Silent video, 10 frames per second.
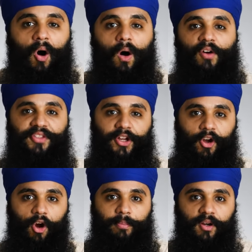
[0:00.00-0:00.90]
All of the
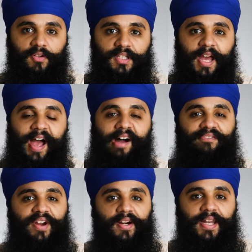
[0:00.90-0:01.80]
Kobos have
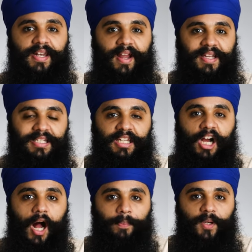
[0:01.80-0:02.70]
very nicely
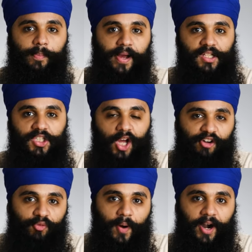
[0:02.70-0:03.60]
optimized
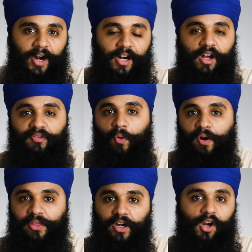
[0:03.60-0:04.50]
software
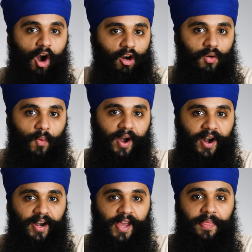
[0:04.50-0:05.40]
for their
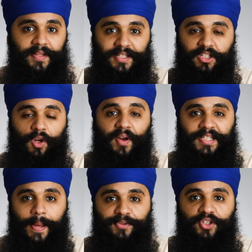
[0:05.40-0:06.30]
hardware, and this is no
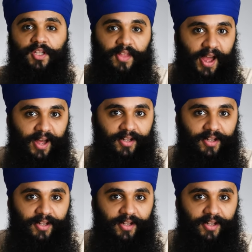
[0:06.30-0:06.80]
exception to that.